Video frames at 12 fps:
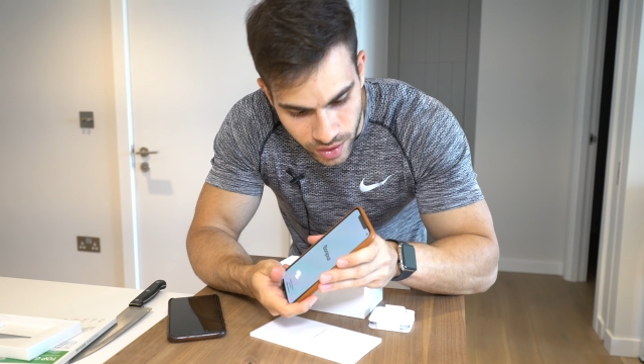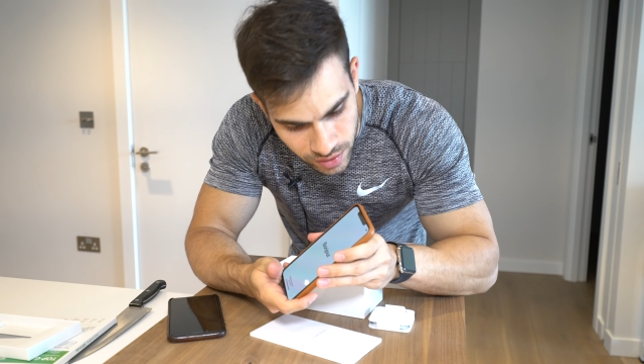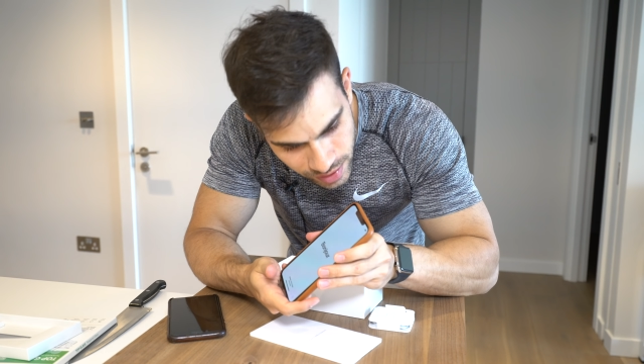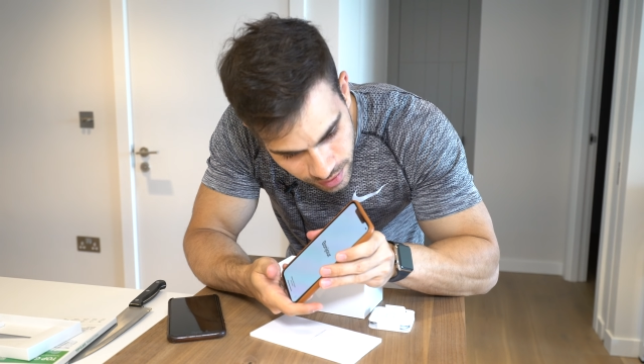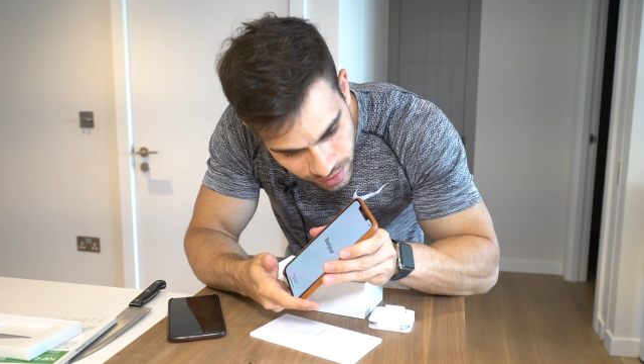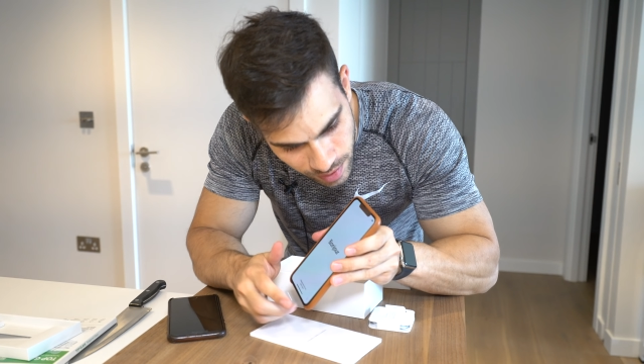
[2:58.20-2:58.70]
that
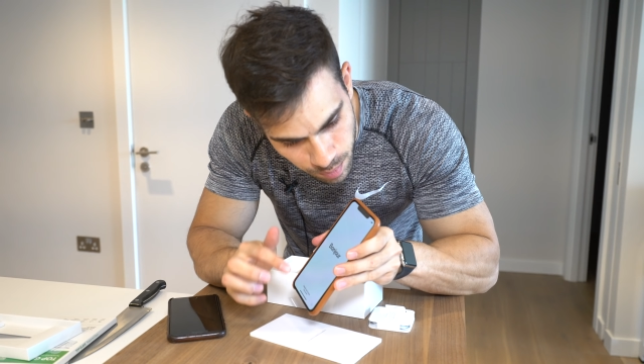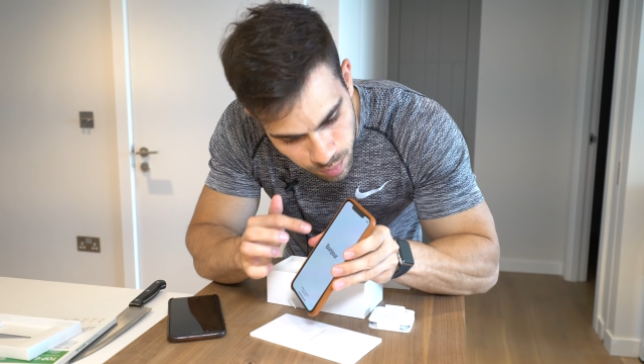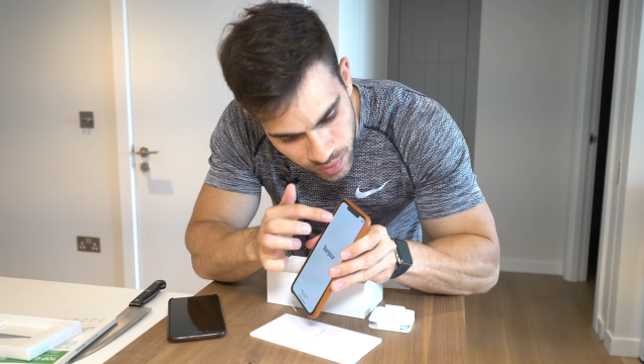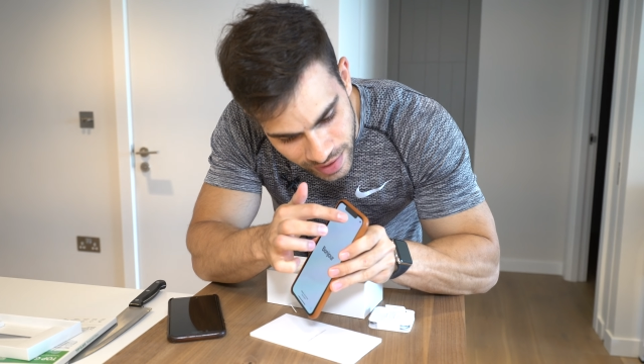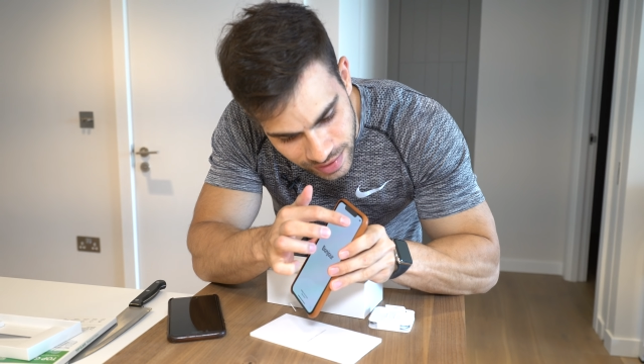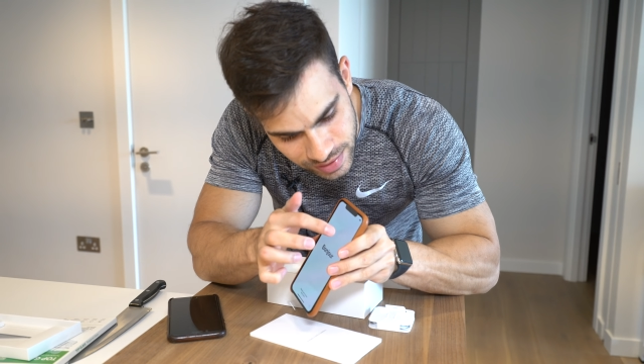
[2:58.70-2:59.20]
the
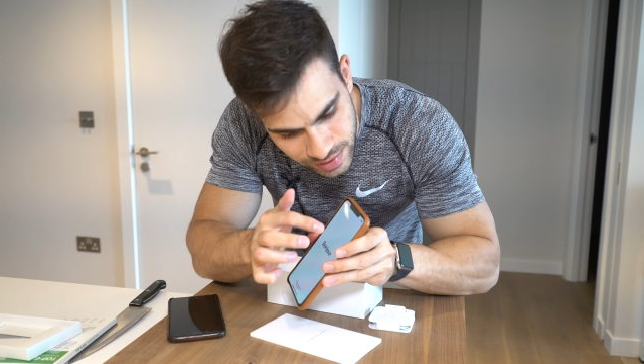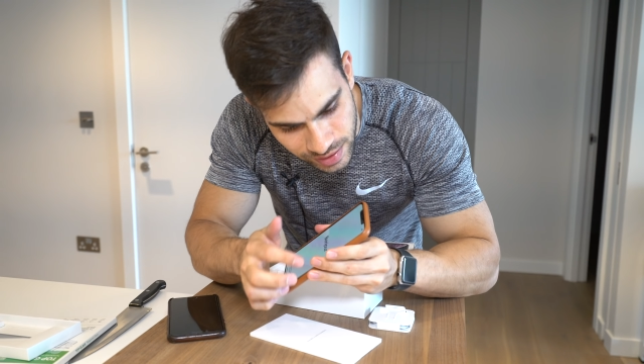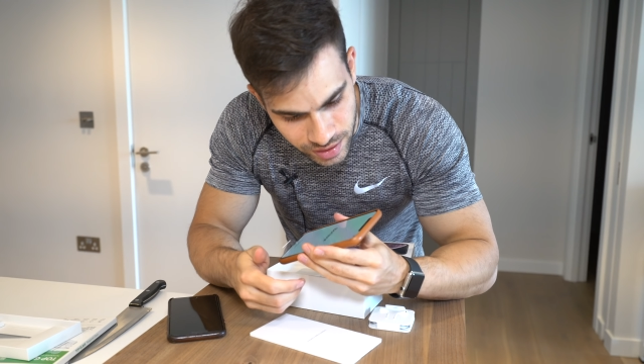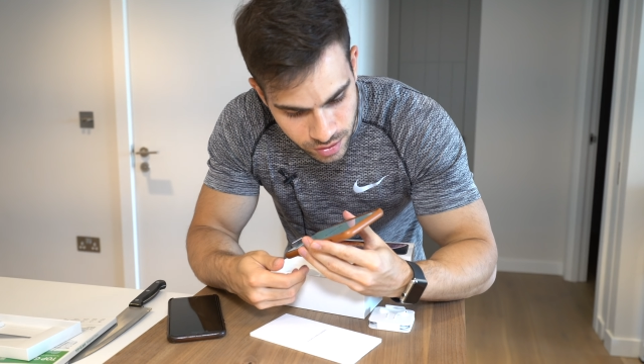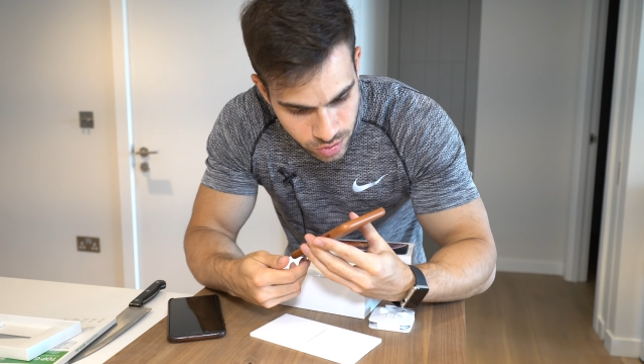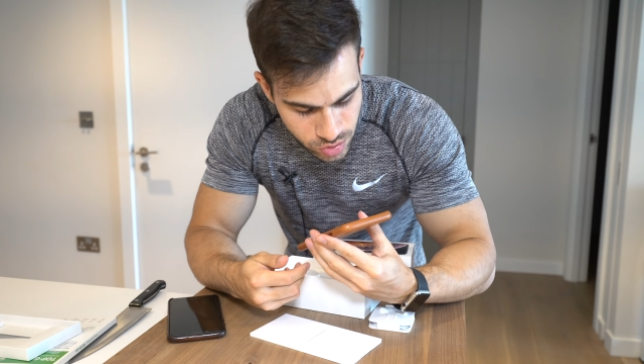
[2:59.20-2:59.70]

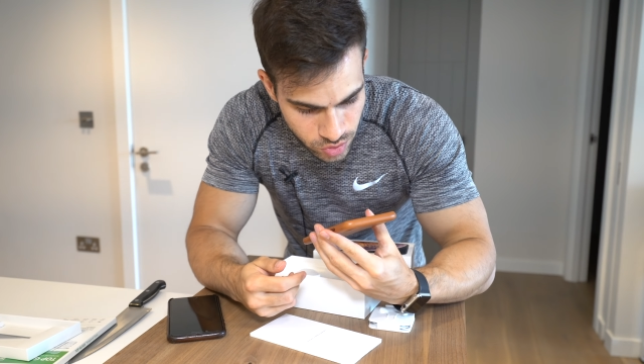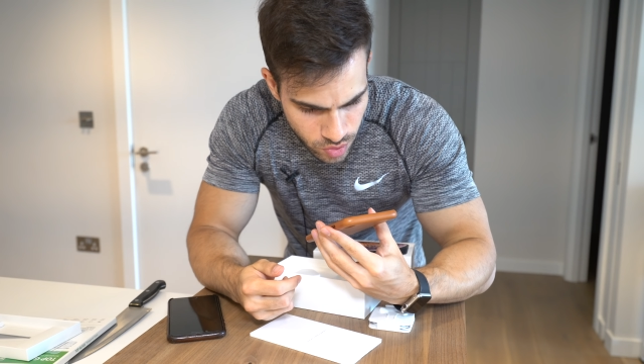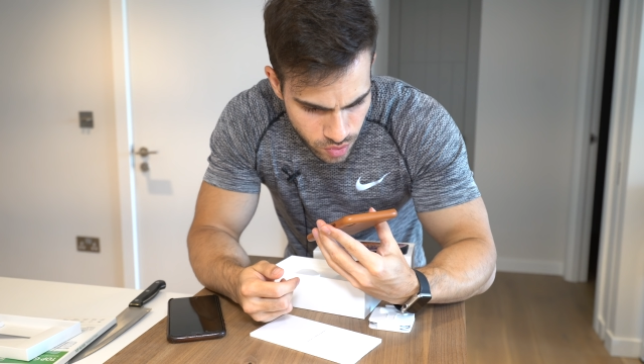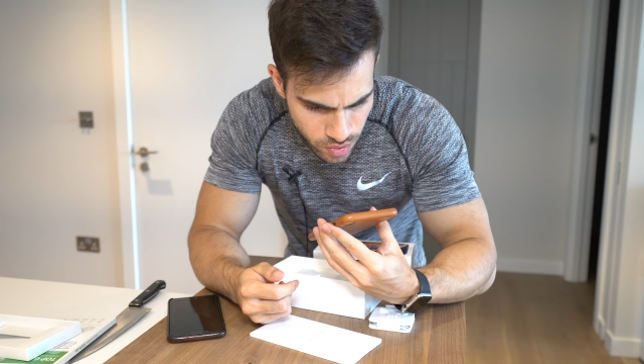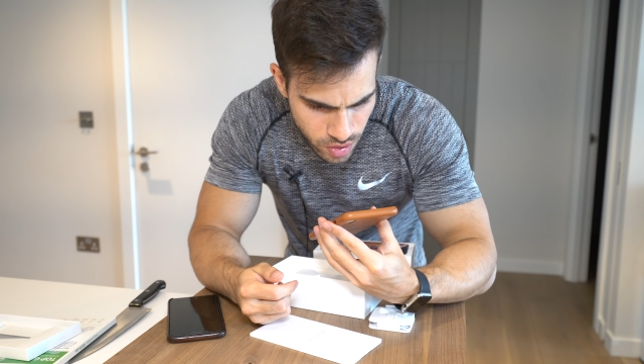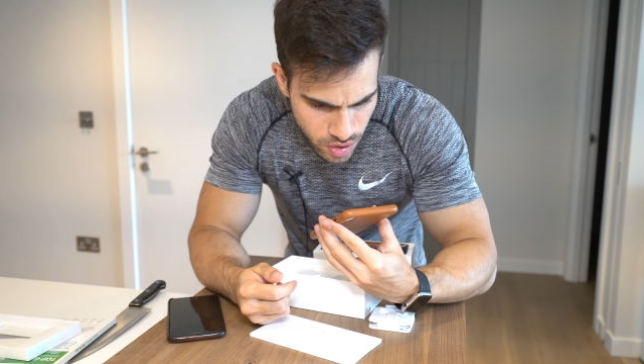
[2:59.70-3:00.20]
pixels are
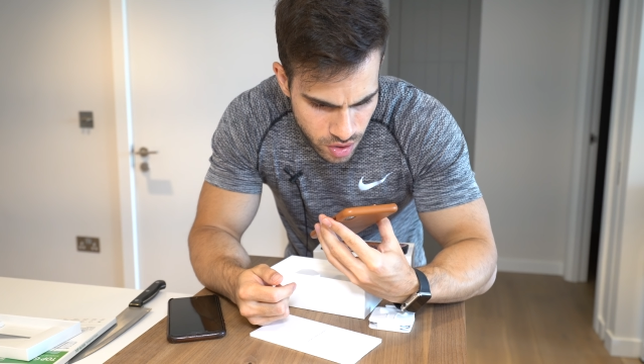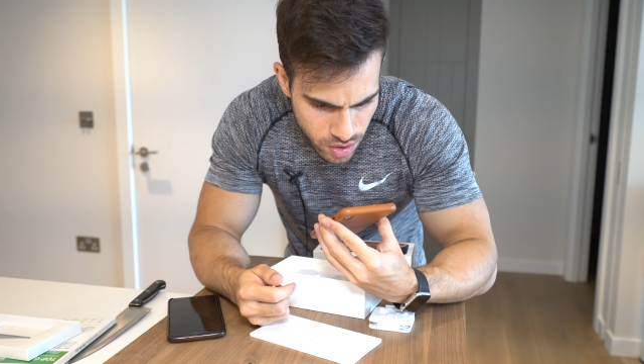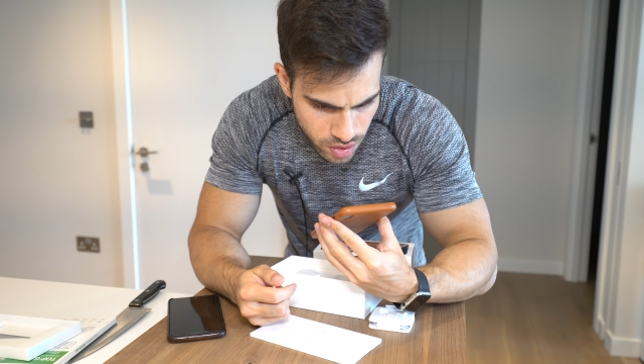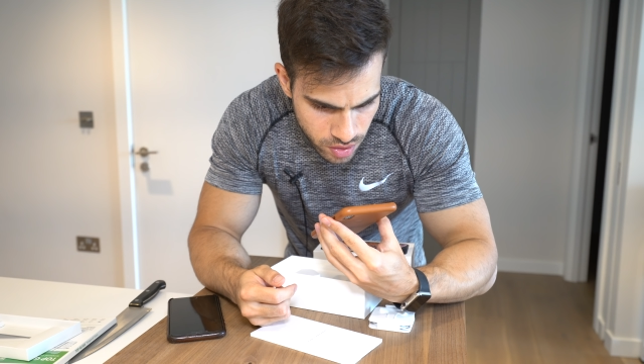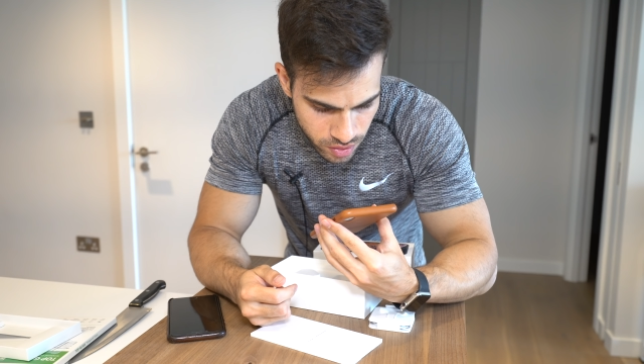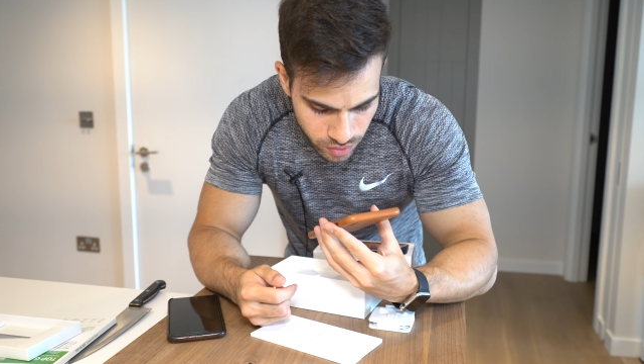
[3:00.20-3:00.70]
so
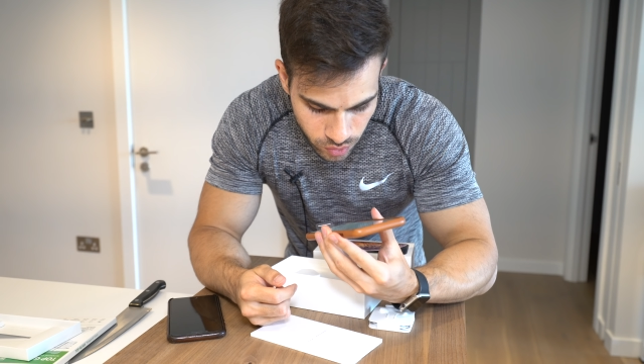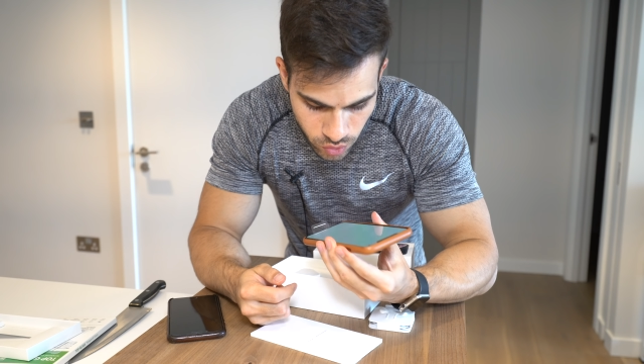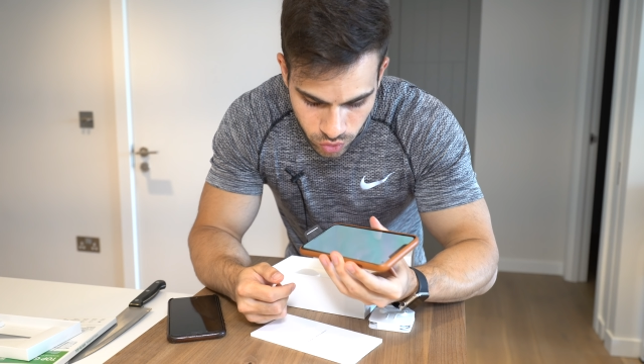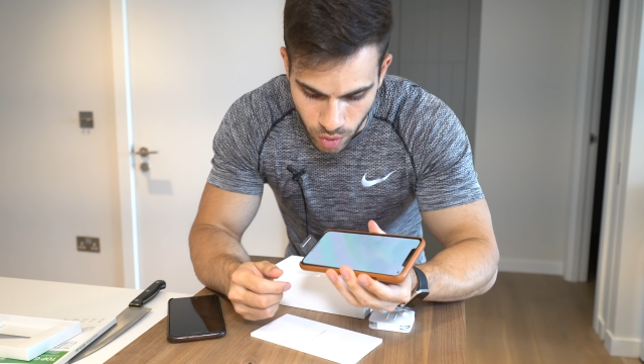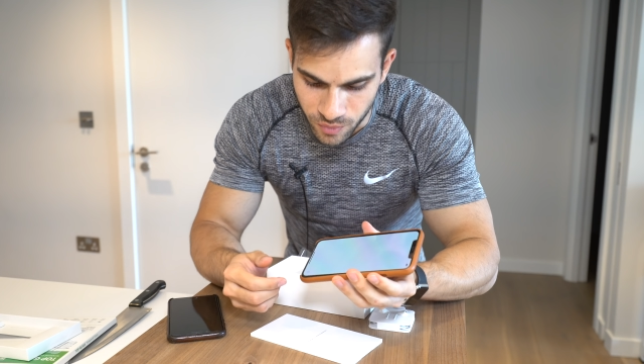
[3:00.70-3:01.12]
good.